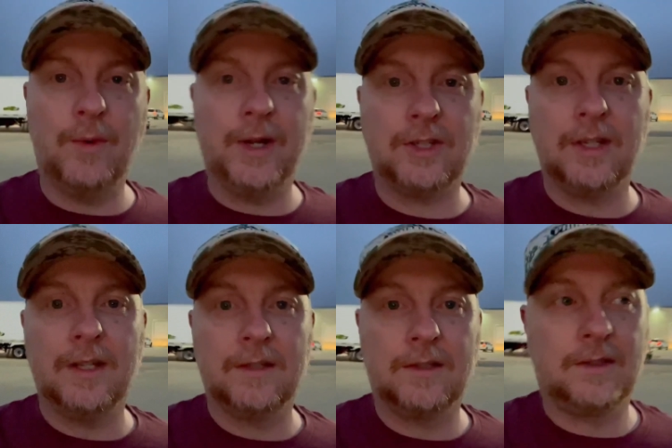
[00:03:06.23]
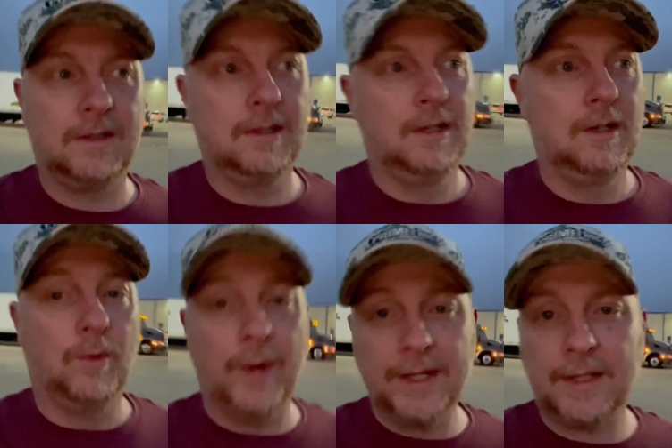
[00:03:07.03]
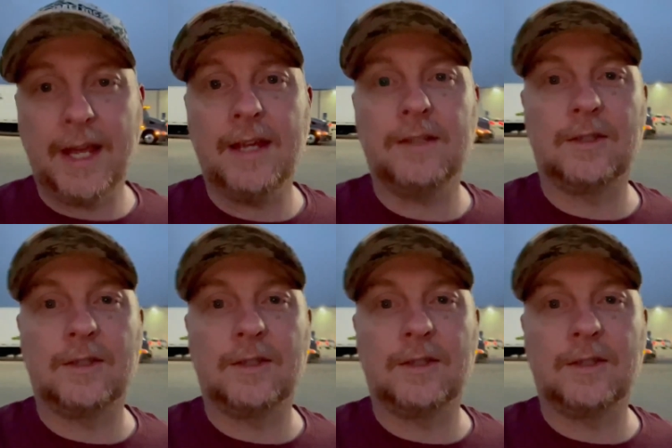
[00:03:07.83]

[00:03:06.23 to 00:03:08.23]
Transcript: which is Wednesday.